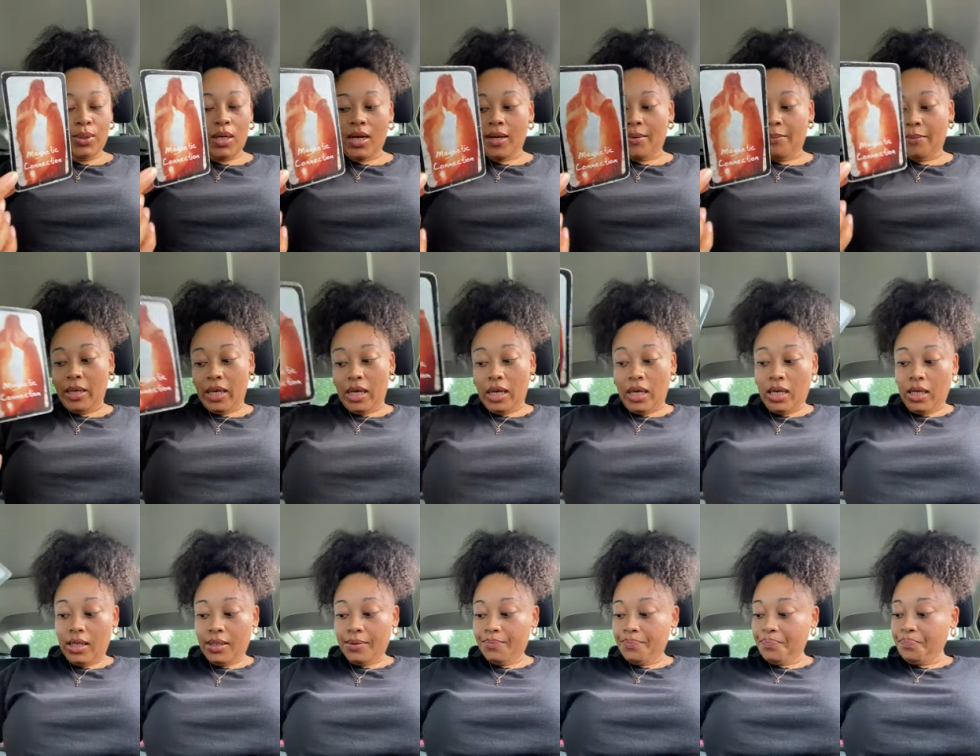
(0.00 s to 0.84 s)
coming
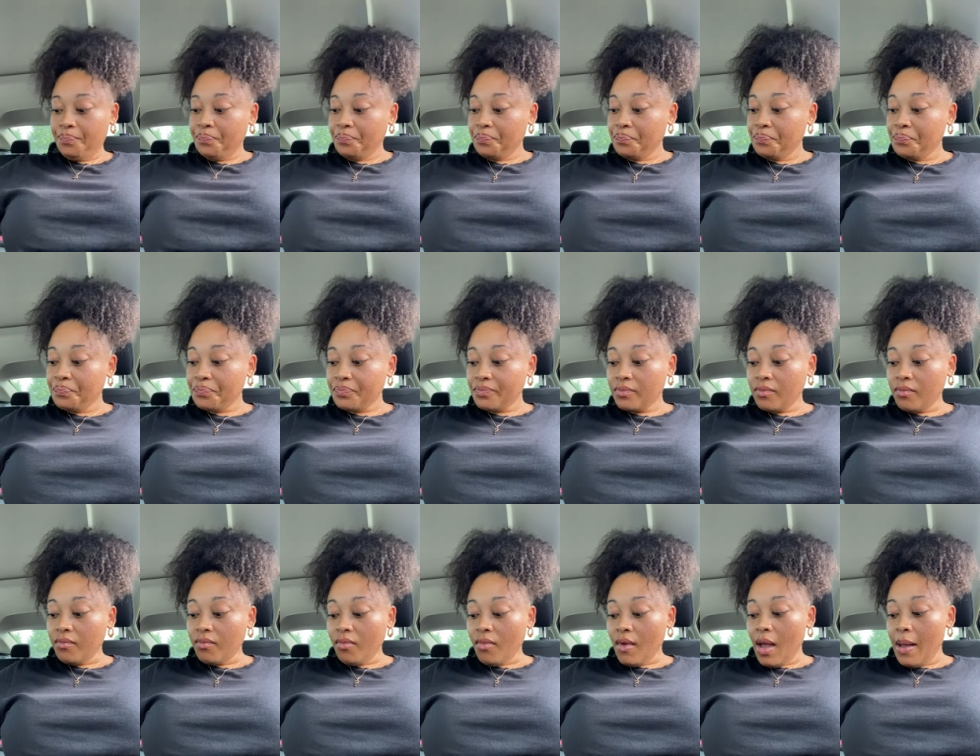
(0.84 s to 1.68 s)
in
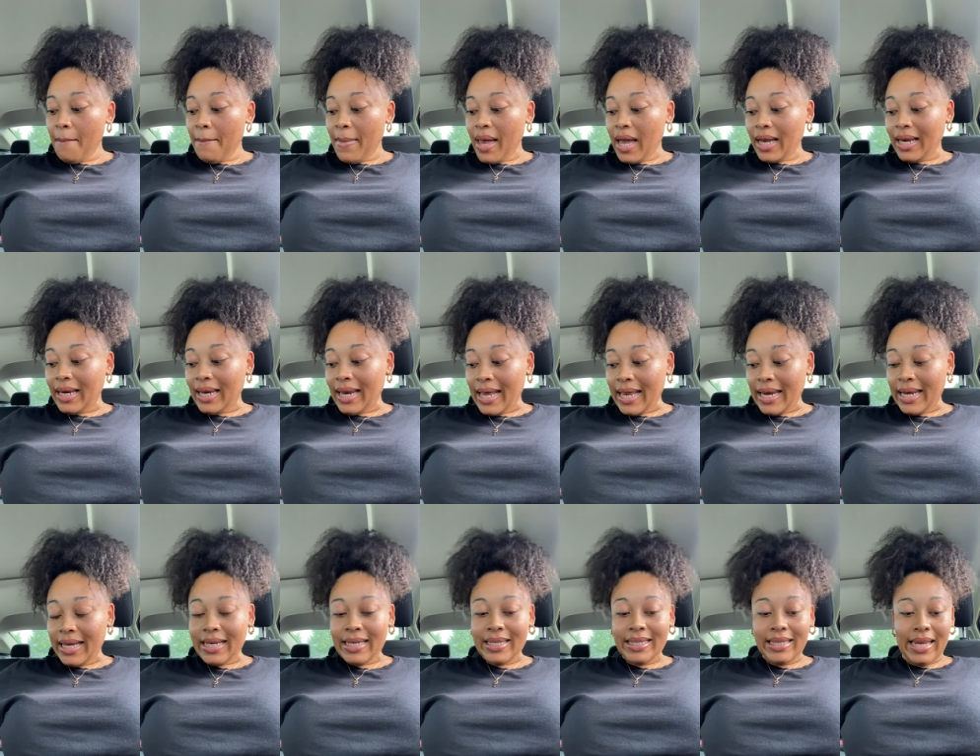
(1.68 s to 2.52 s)

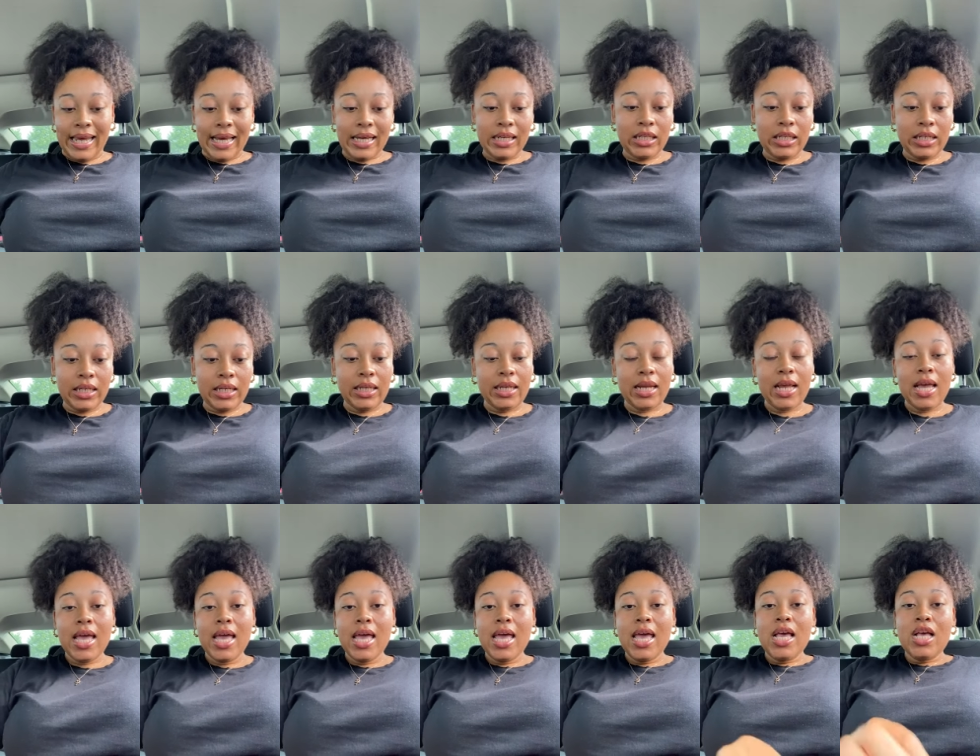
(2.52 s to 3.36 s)
magnetic connection
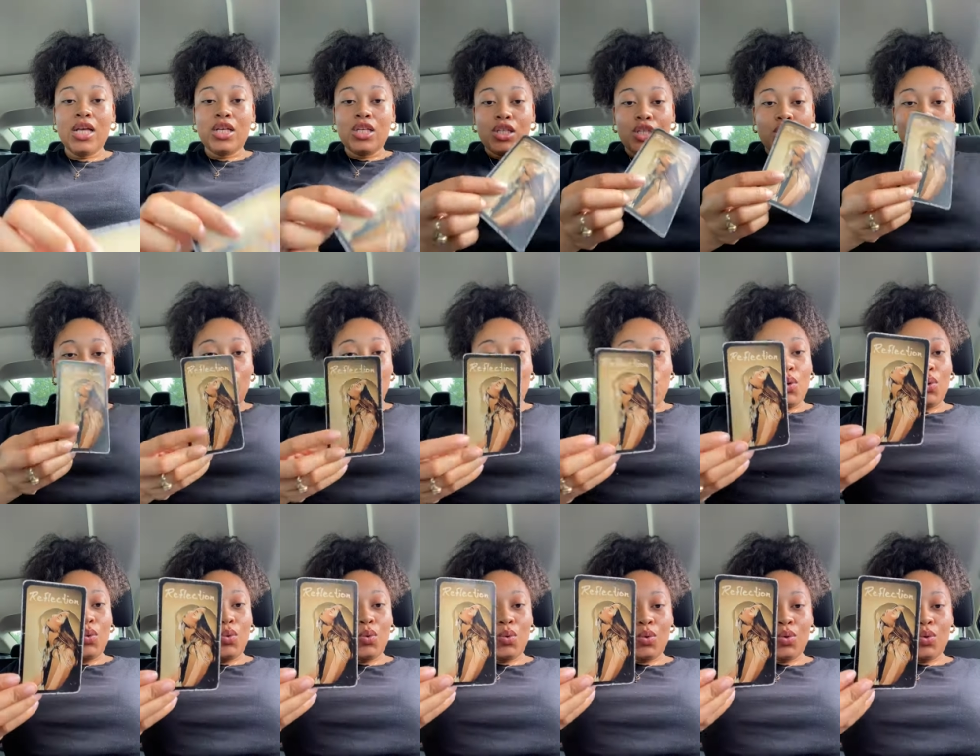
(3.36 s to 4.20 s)

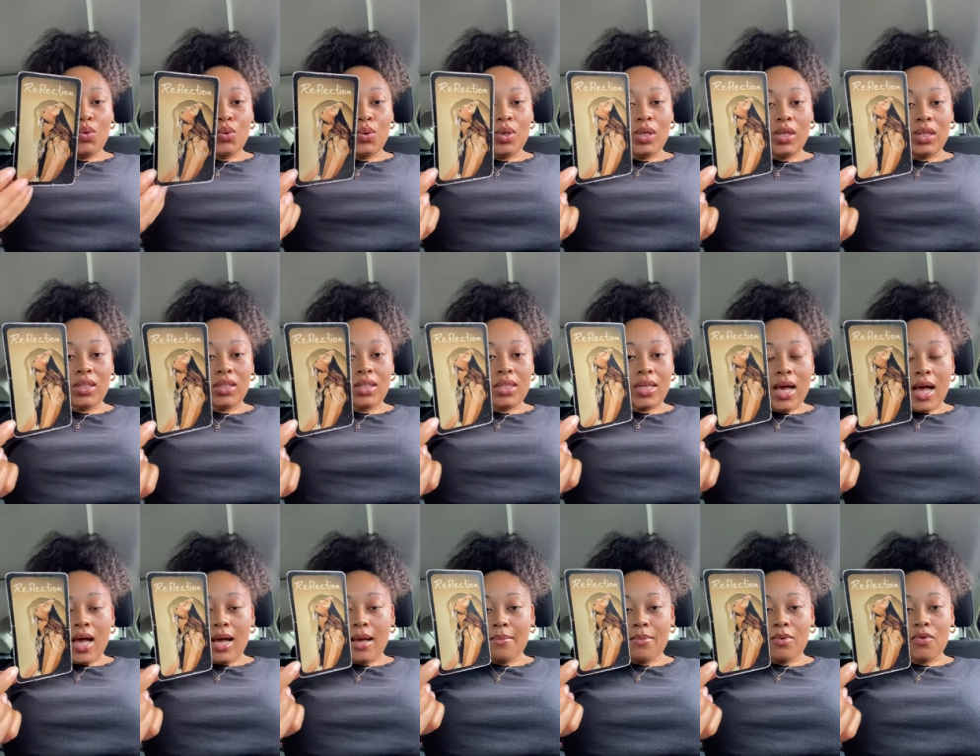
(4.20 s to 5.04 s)
so you in a
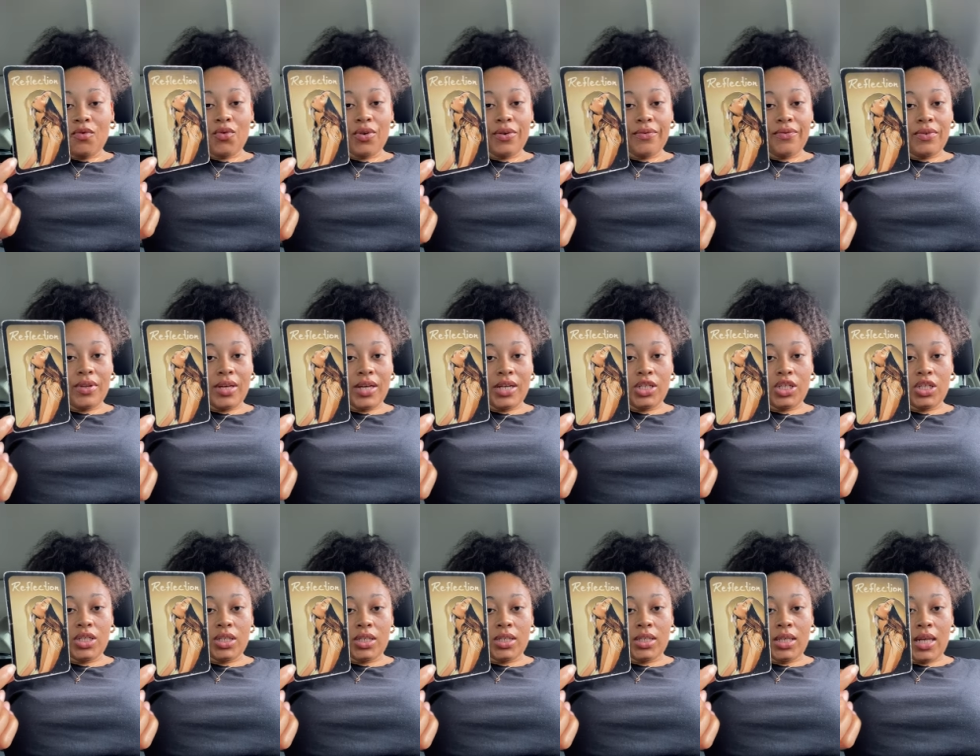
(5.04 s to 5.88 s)
time of
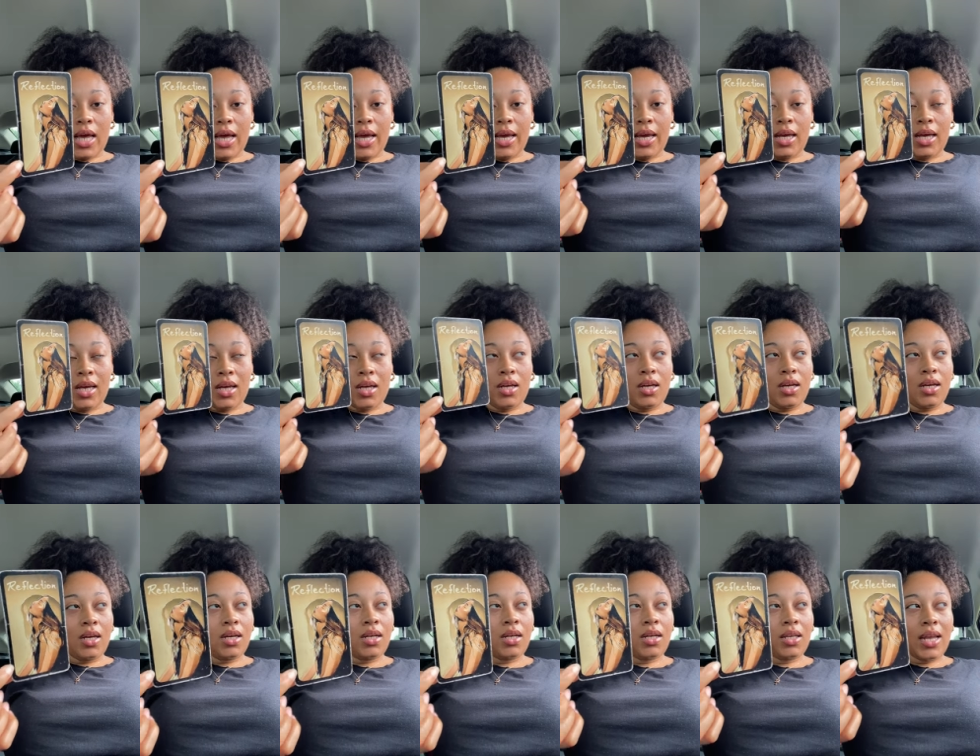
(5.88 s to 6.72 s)
reflection like
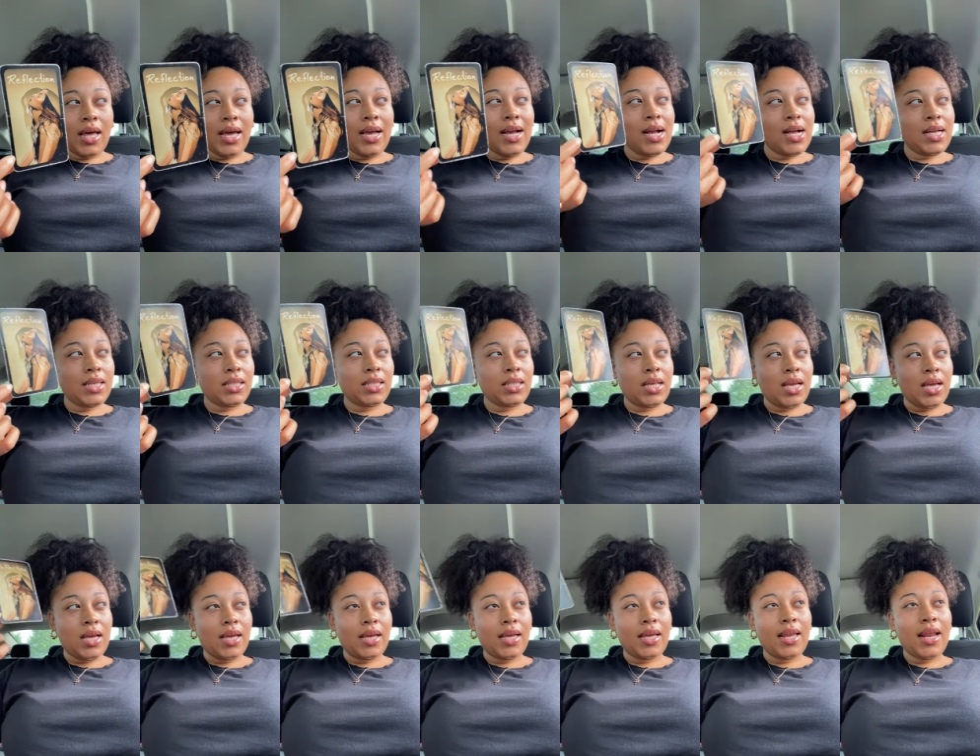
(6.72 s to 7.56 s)
like i
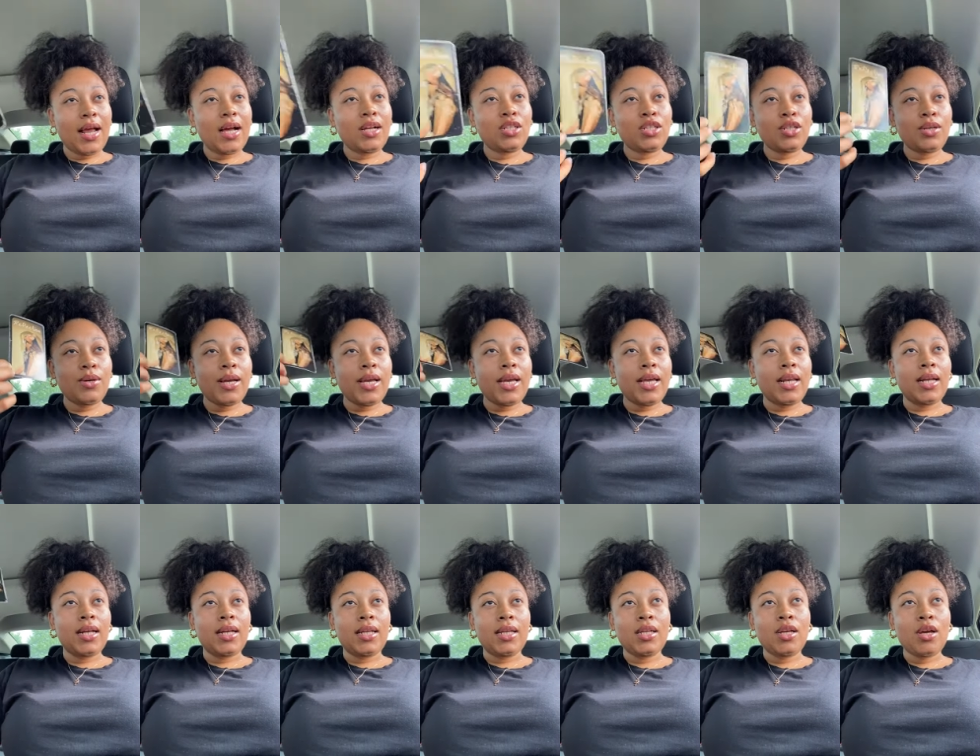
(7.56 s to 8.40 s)
said get out your head
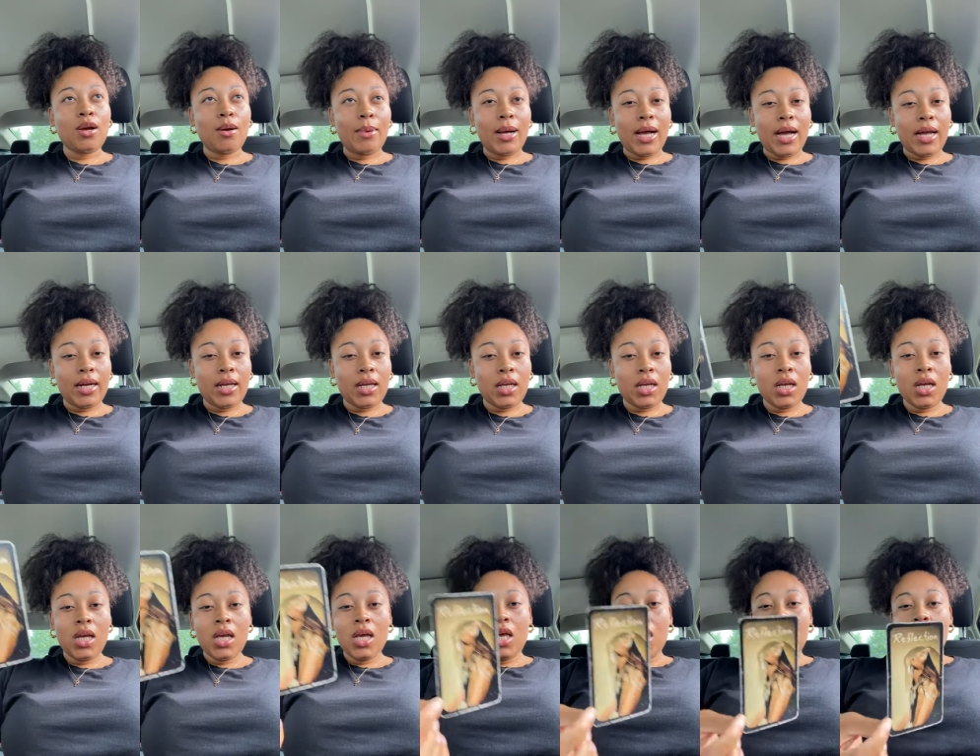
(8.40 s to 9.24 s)
and in your body
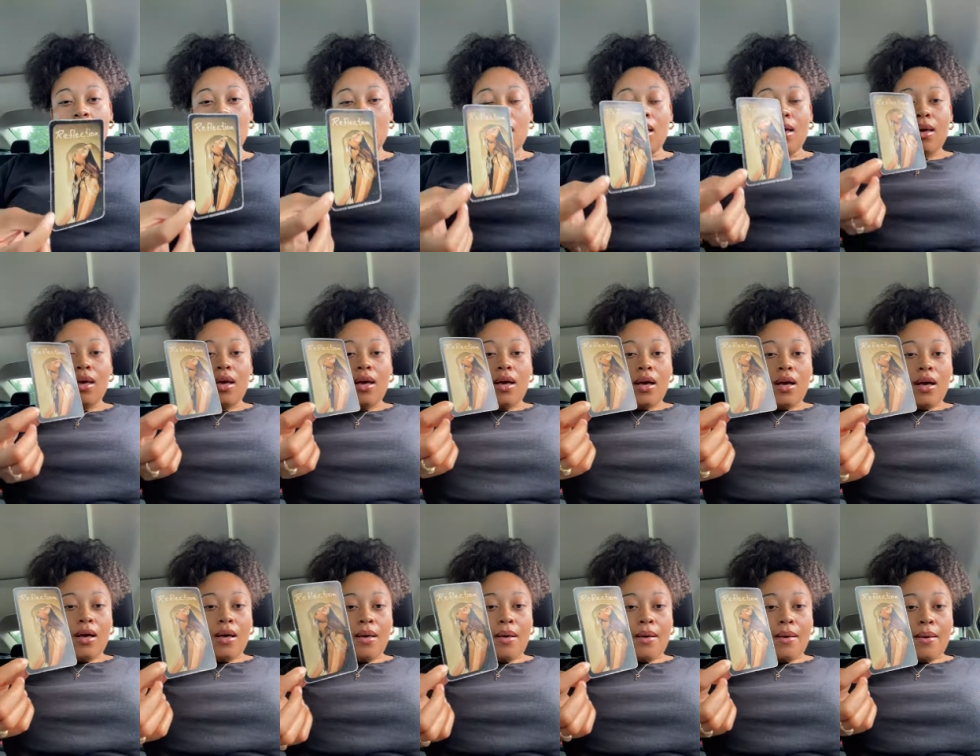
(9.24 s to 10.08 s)

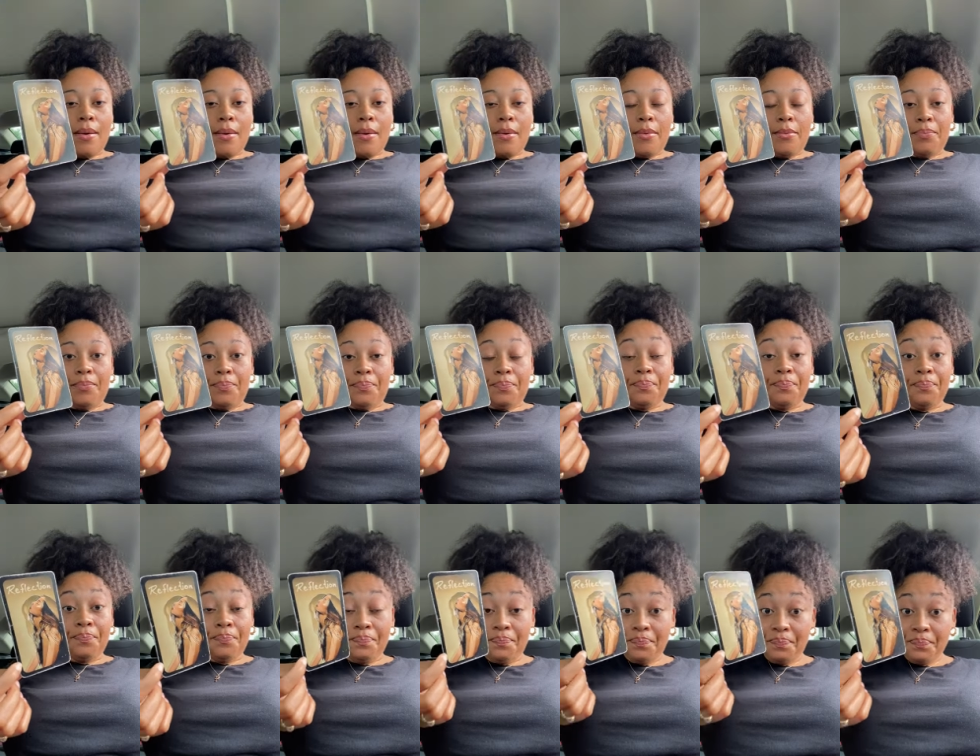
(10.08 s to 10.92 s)
um